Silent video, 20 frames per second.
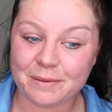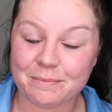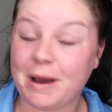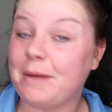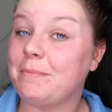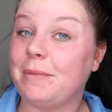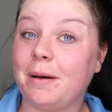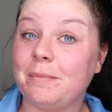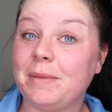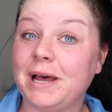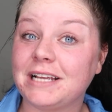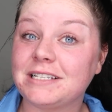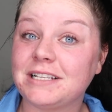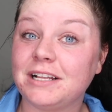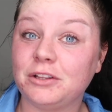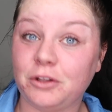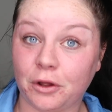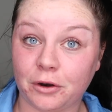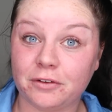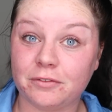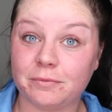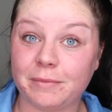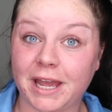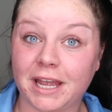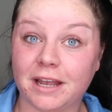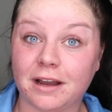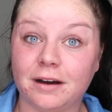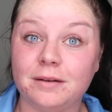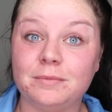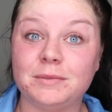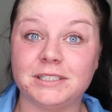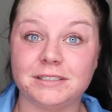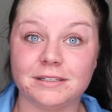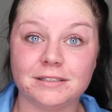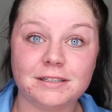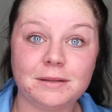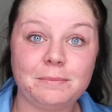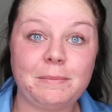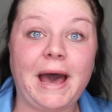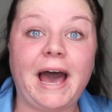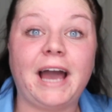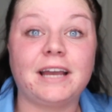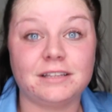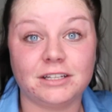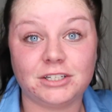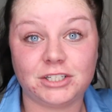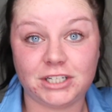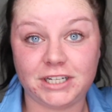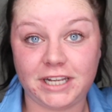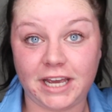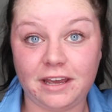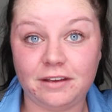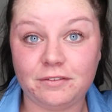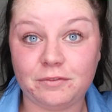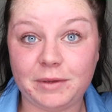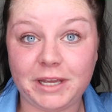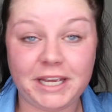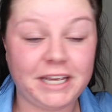my mum has a lot of makeup. This is the bag that she gave